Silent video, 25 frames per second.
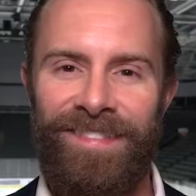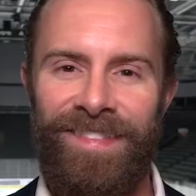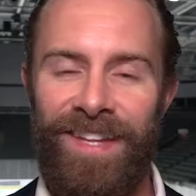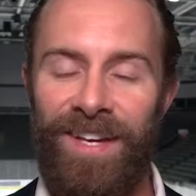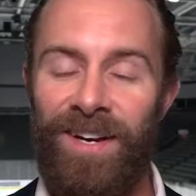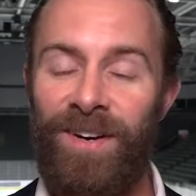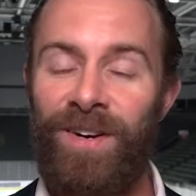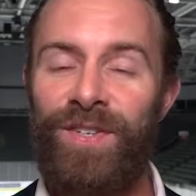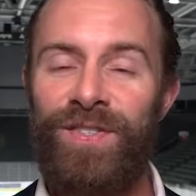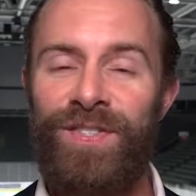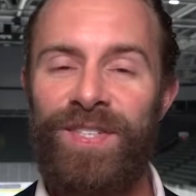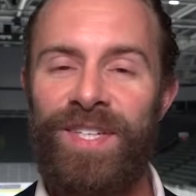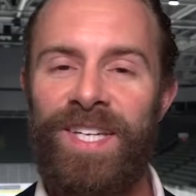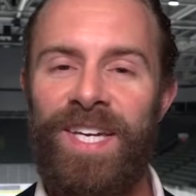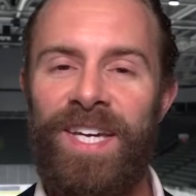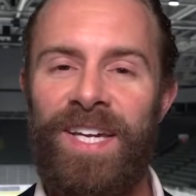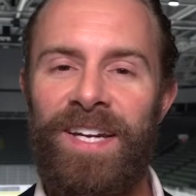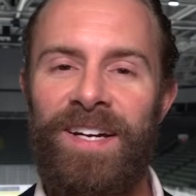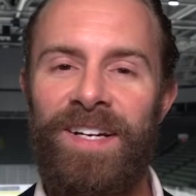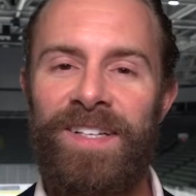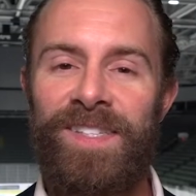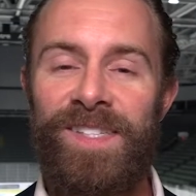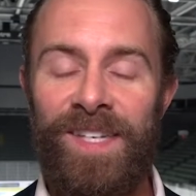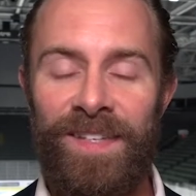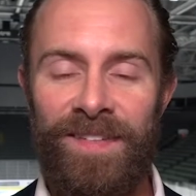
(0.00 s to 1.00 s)
The Gulls and
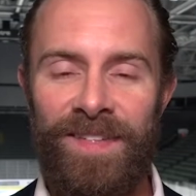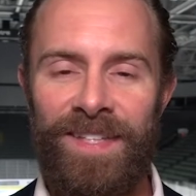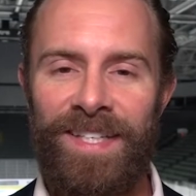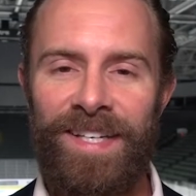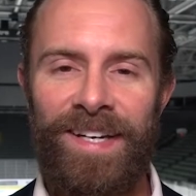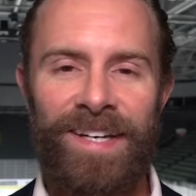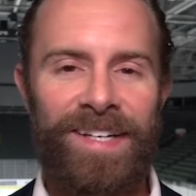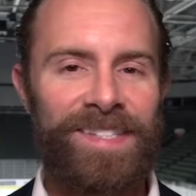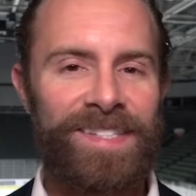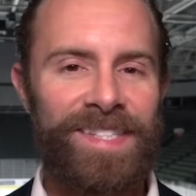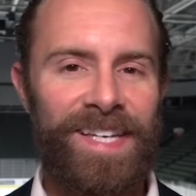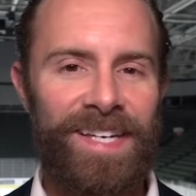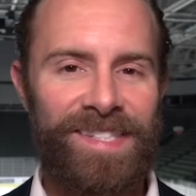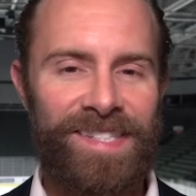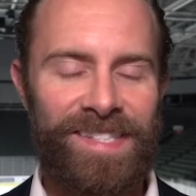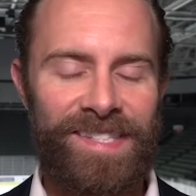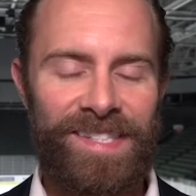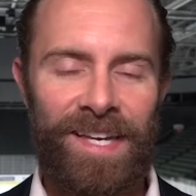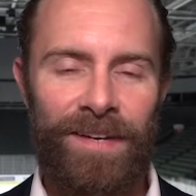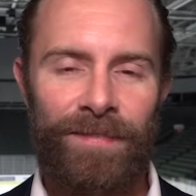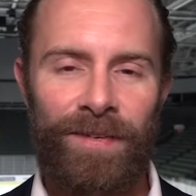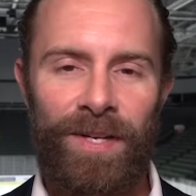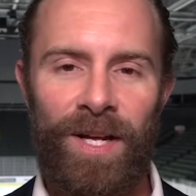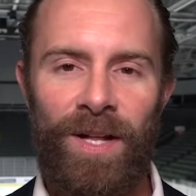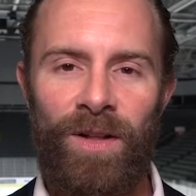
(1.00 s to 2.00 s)
Canucks hit the ice at
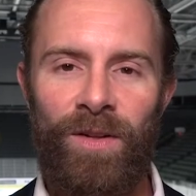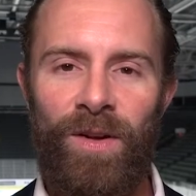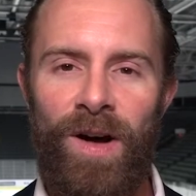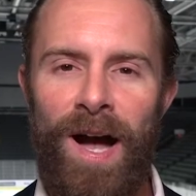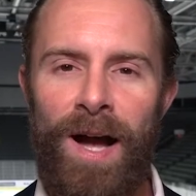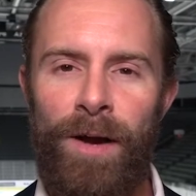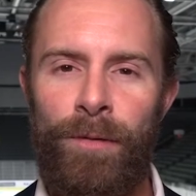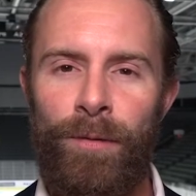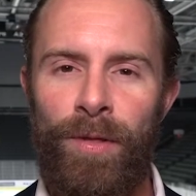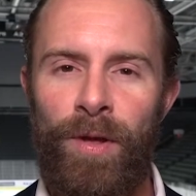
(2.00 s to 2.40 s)
7 o'clock